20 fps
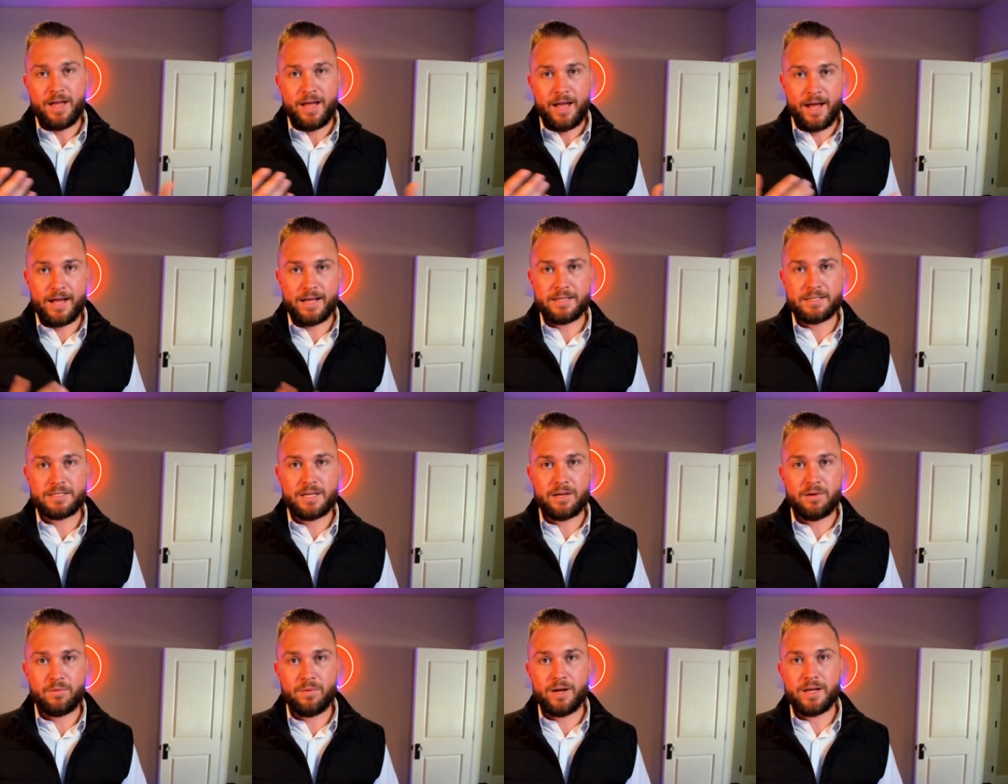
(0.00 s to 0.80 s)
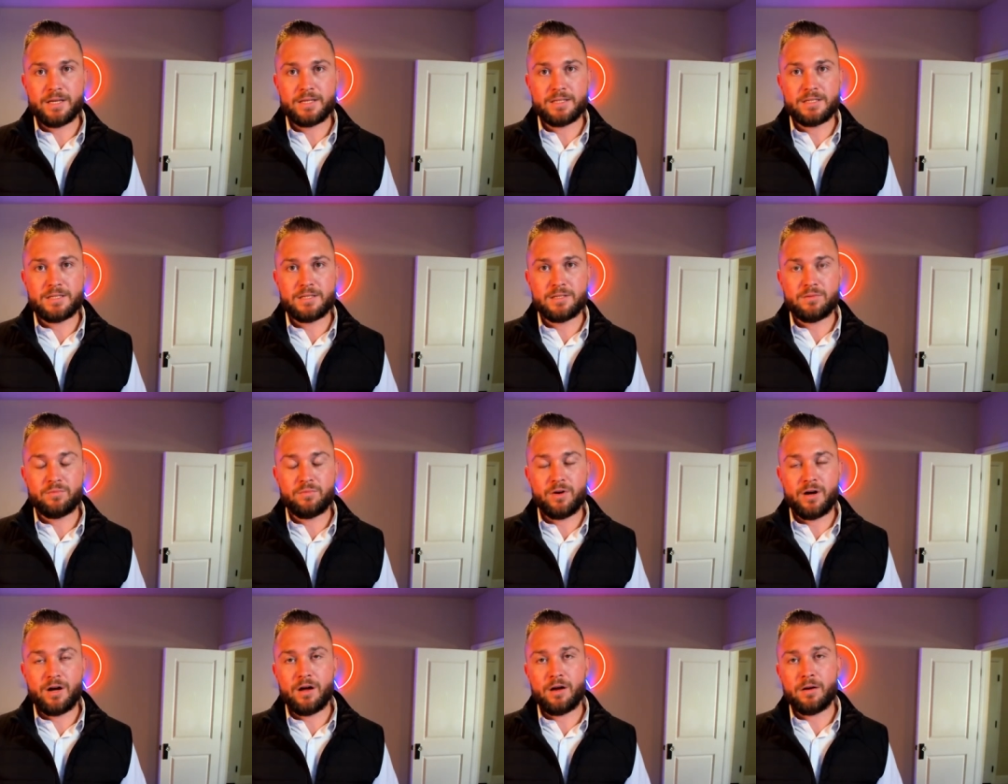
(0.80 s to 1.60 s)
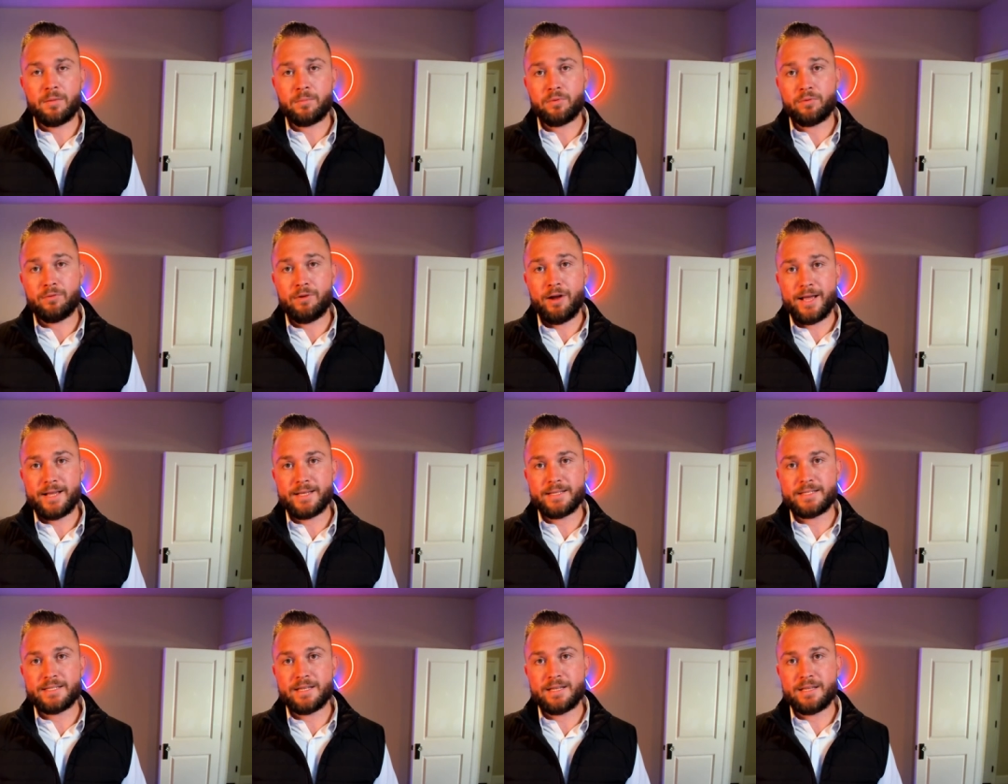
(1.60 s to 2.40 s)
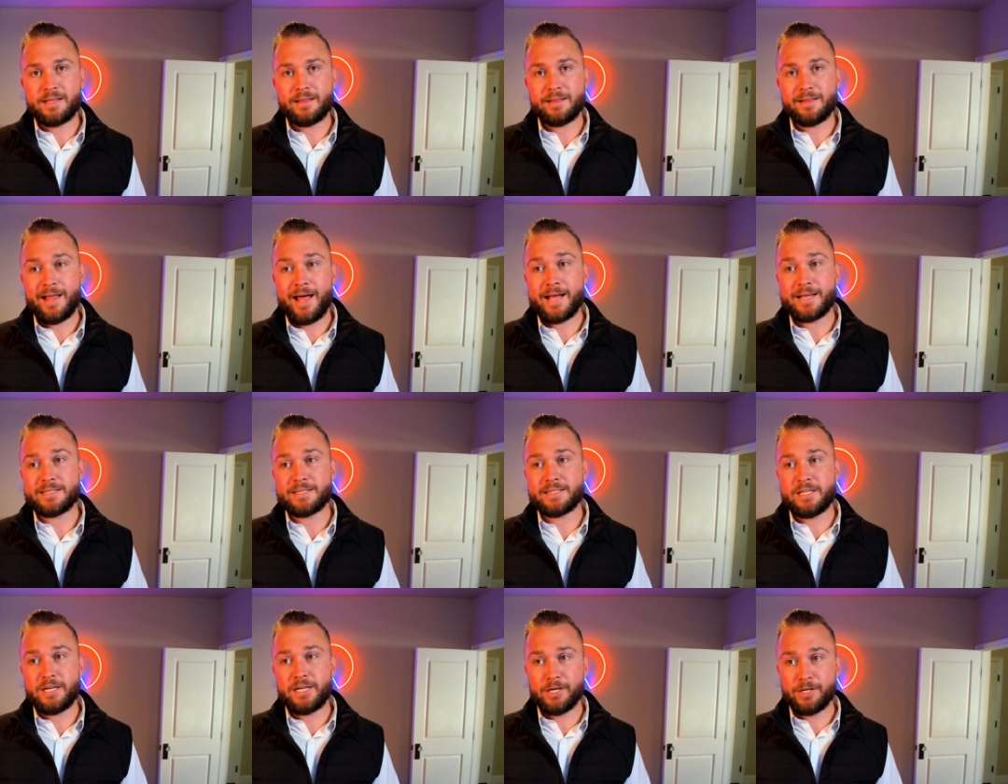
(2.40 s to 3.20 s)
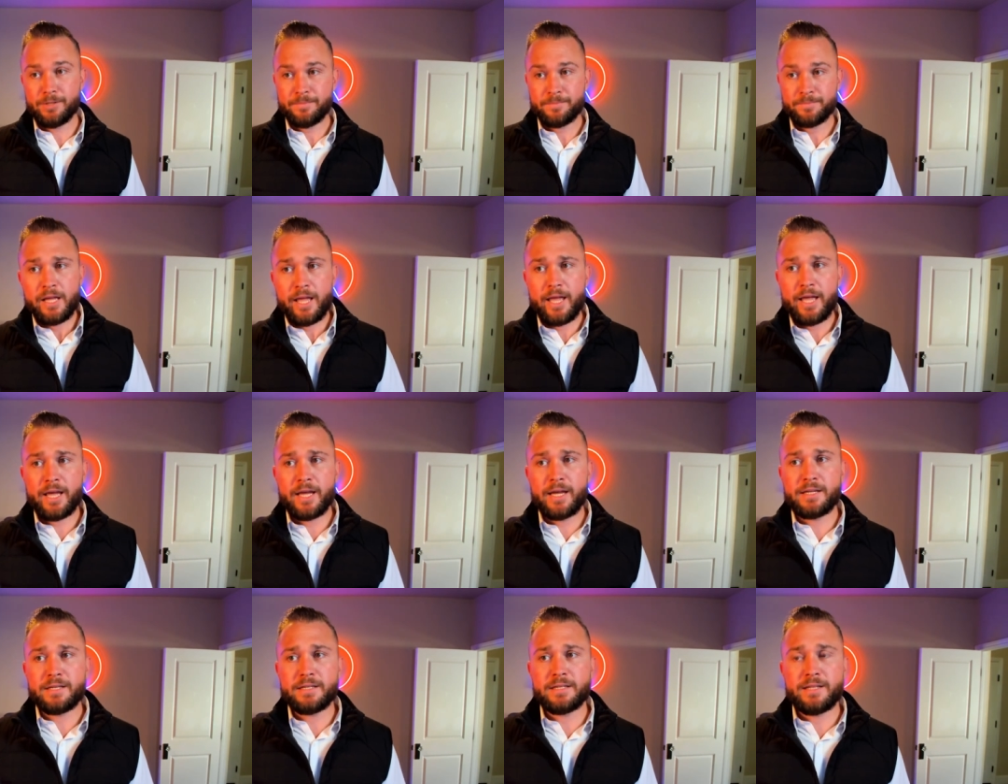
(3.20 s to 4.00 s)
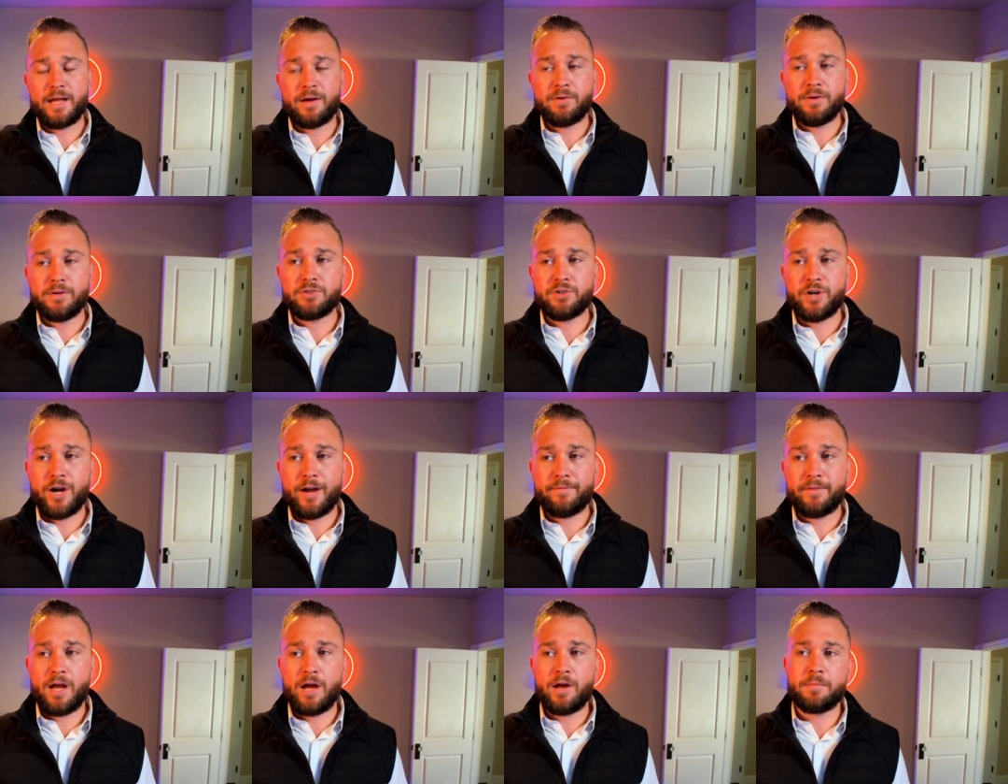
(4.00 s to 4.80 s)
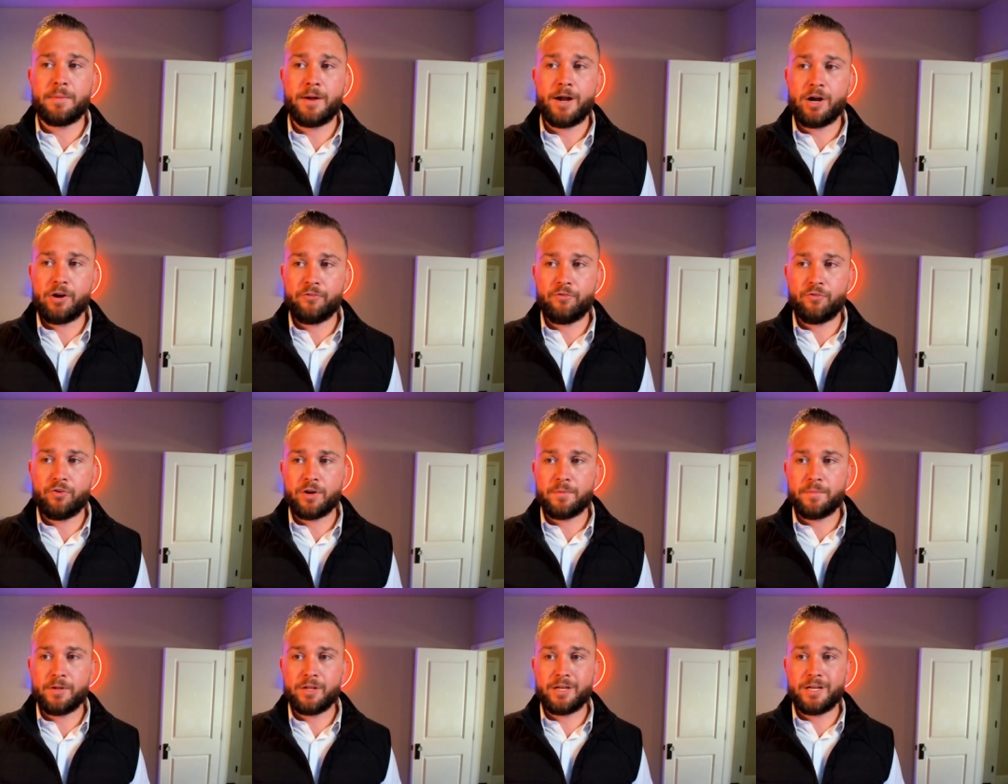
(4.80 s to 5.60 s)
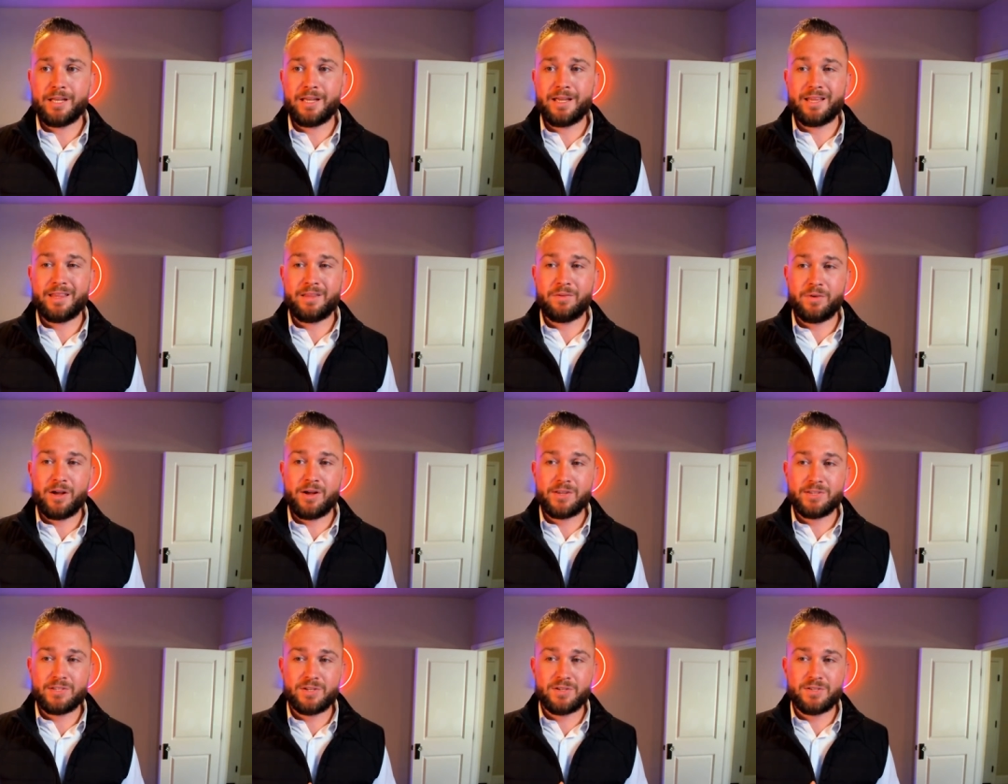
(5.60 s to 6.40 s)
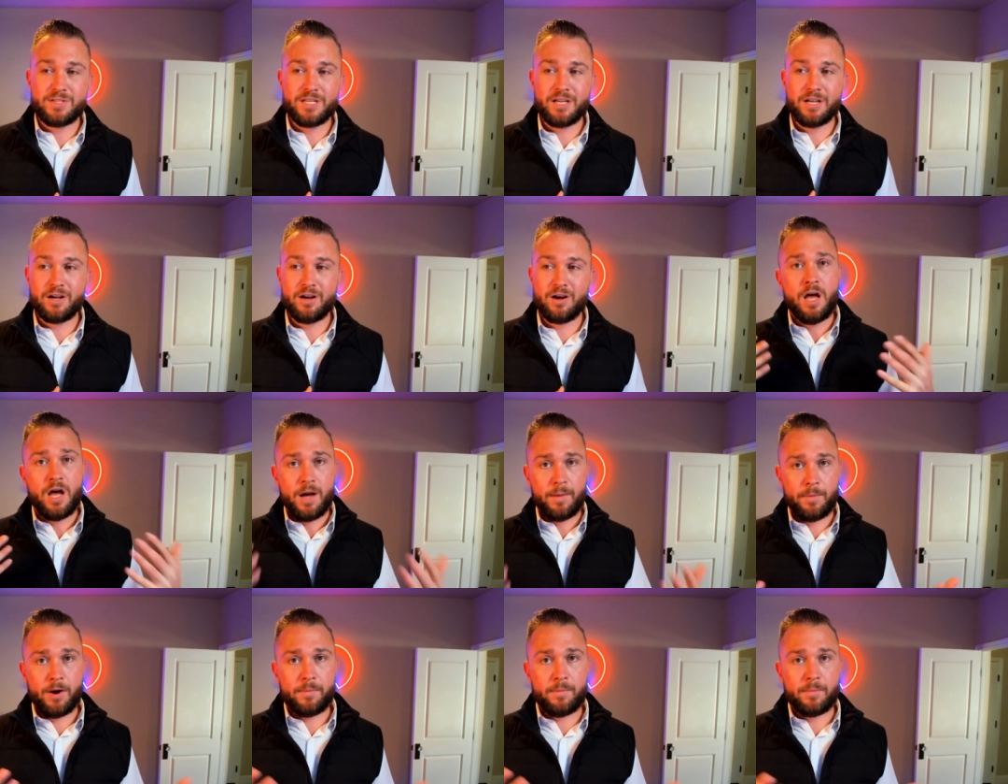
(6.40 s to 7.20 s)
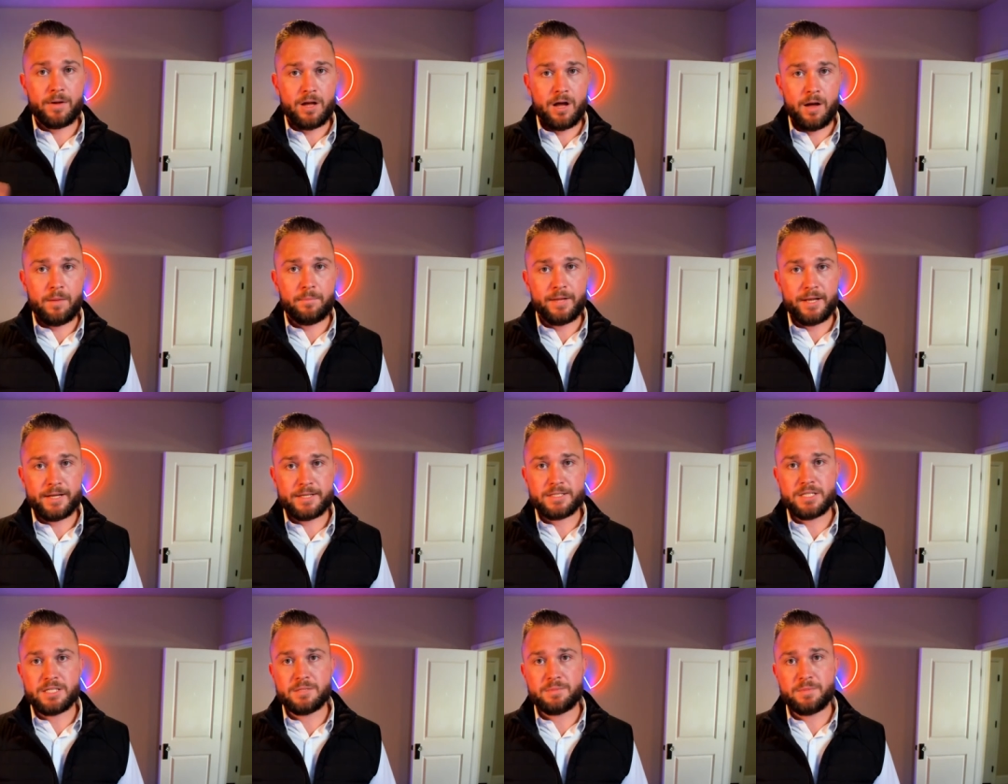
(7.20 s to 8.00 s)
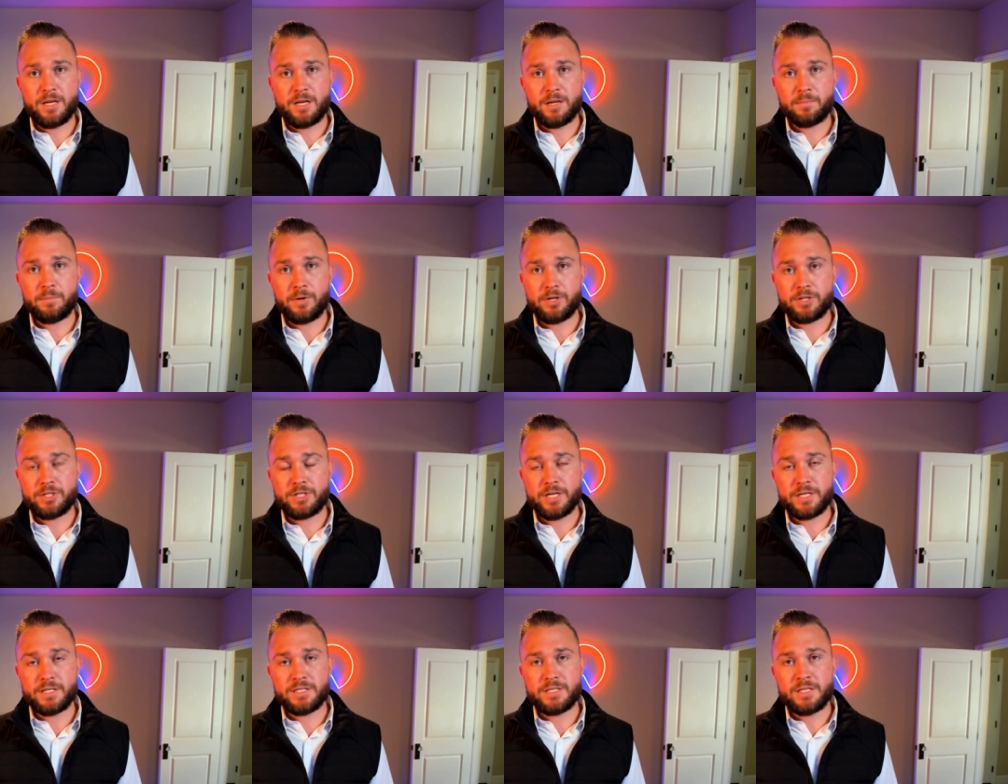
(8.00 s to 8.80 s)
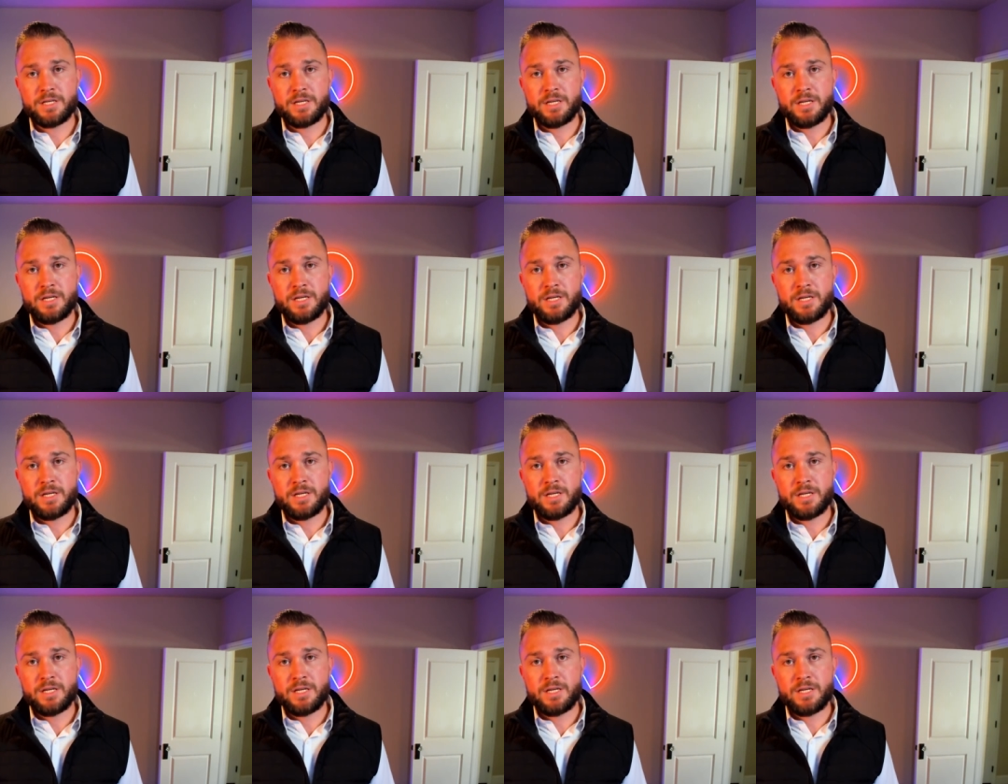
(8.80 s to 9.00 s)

as it was on price last year. And that would drive down buyer affordability. And then we also seeing apartment complexes being purchased